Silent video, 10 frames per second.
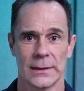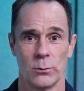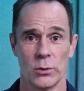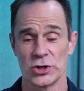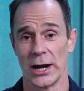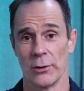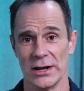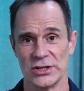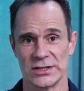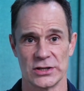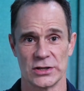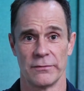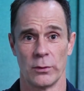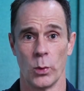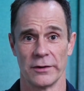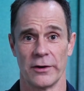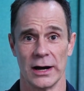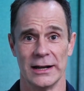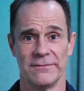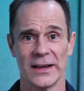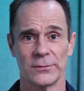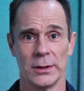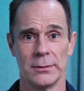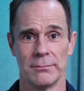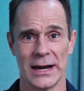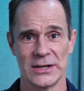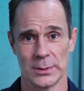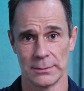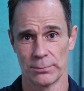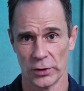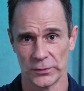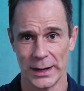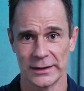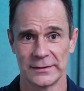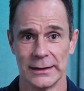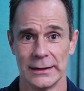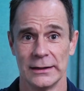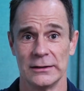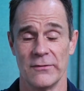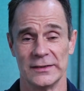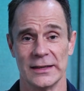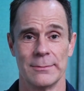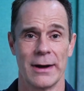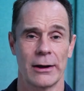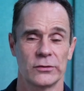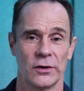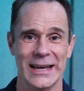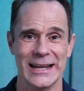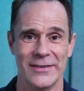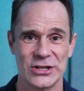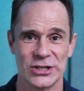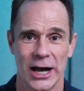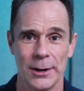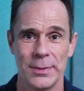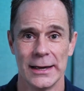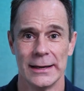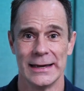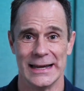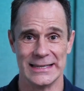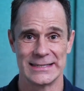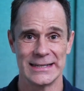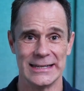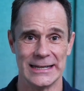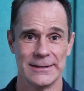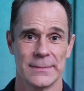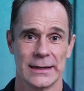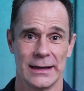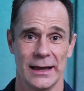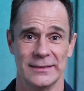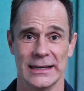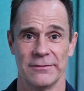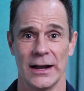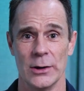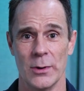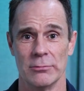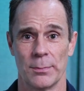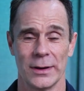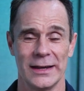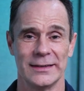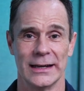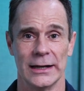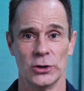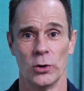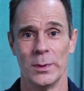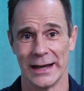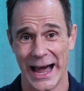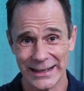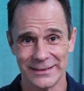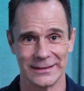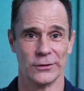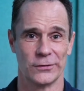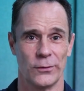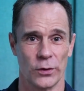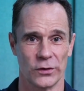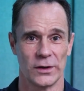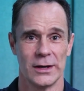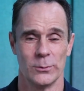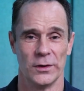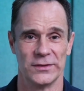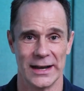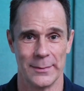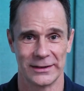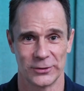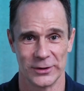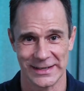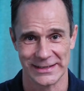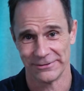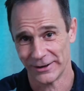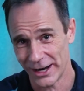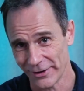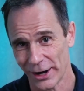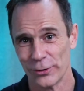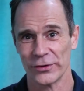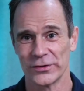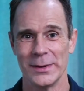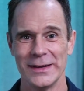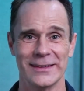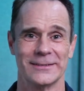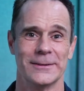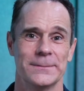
We're trying to arrange a session for one of our investment management prospects to visit the Microsoft Innovation Hub in Sydney as they evaluate replacing Adobe and Salesforce with Dynamics 365 across their business.